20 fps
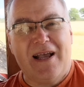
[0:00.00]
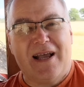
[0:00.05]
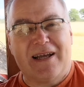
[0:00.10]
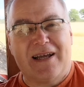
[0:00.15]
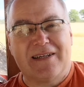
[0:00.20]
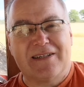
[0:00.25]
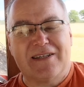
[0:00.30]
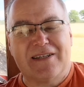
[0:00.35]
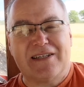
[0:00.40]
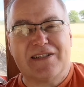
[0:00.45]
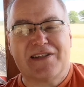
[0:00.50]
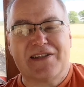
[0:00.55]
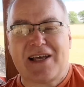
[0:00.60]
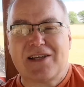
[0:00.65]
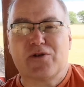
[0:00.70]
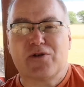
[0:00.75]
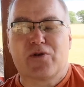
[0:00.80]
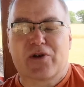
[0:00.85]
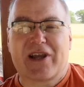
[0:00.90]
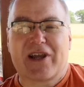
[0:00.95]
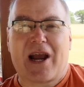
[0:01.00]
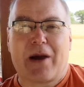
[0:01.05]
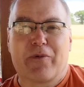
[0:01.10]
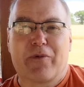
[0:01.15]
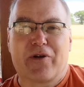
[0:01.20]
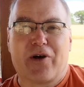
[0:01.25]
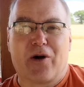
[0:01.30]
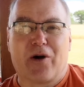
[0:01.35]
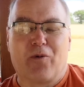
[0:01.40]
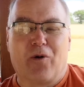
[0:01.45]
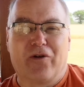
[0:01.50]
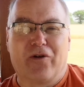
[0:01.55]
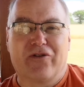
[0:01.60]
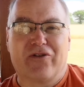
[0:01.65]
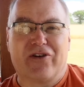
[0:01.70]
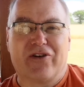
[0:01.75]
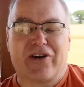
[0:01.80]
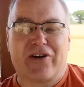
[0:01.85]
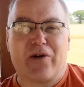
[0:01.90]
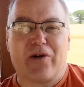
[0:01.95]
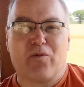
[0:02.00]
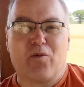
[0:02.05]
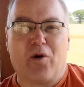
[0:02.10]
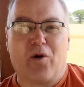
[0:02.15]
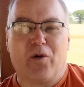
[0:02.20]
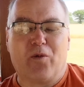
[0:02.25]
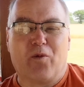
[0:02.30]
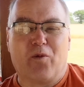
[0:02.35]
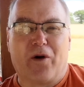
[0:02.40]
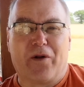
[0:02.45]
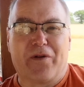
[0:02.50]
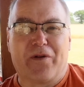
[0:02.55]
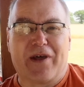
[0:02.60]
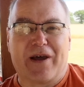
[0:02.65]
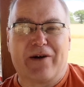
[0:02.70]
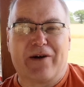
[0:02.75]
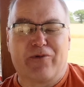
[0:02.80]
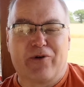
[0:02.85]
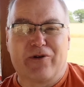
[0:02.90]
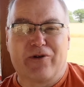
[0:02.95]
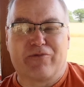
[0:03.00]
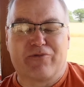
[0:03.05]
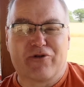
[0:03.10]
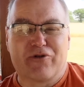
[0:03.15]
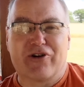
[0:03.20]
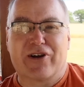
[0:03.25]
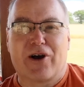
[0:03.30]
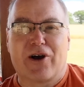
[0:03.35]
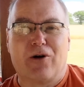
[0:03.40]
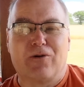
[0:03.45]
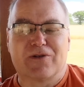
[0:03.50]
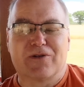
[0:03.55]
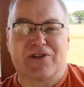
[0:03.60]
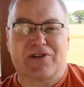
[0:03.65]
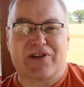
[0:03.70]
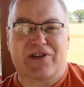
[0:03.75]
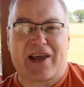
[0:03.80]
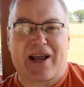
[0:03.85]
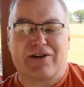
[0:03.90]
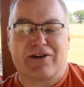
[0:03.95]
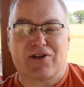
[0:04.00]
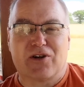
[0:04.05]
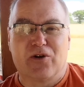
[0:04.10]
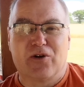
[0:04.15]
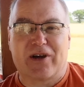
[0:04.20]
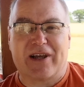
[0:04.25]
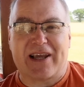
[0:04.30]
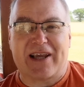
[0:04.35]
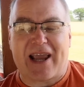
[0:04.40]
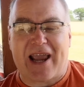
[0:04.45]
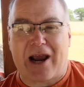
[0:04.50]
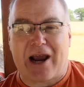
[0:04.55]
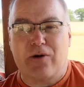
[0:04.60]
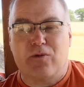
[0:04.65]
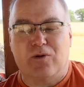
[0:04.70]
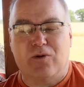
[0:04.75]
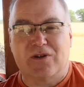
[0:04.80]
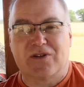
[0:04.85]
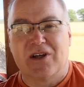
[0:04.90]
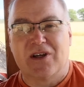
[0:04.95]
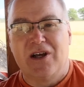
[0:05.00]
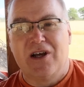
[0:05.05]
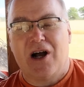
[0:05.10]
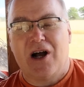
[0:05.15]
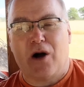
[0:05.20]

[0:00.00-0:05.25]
And it's that sort of camera that I wanted. I didn't want one that where I'm drilling holes into the house and looking outwards.